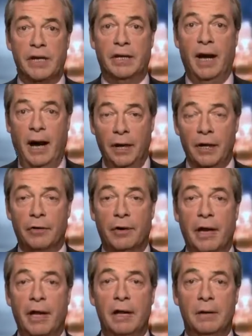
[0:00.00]
seen
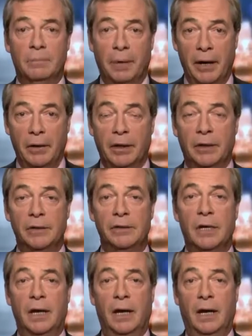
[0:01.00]
Hungary,
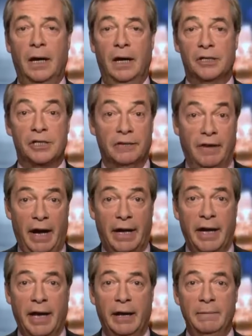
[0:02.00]
Poland,
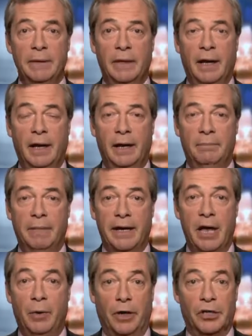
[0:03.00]
Slovakia
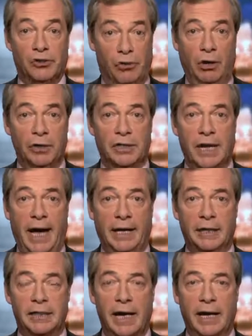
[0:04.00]
making quite a strong
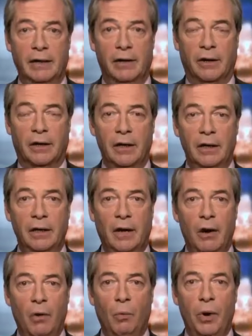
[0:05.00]
stand and saying, look, you
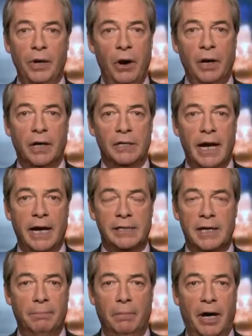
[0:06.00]
know, we're not going to take
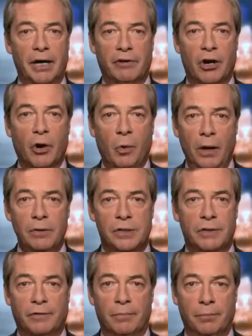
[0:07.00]
some migrant
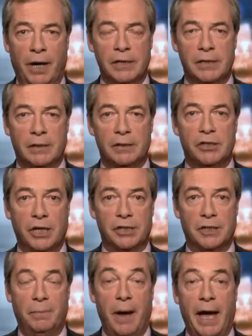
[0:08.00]
quota from Brussels
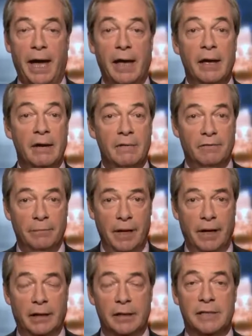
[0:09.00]
just to pay for
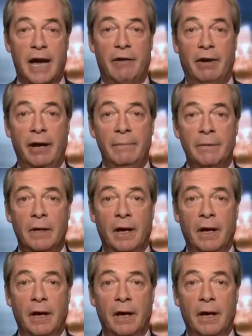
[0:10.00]
Merkel's error.